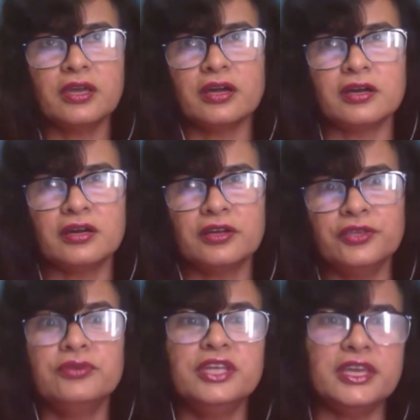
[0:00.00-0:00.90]
uh,
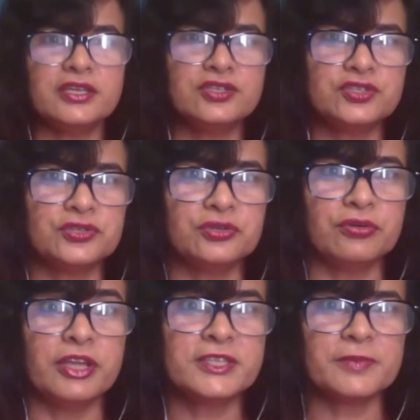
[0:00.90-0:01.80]
unique to
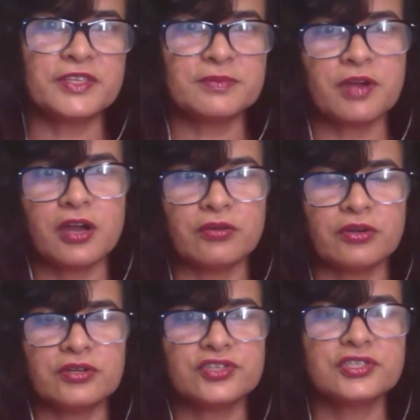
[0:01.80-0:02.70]
great space
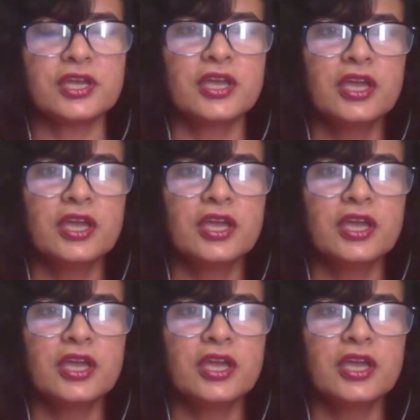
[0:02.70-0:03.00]
powers.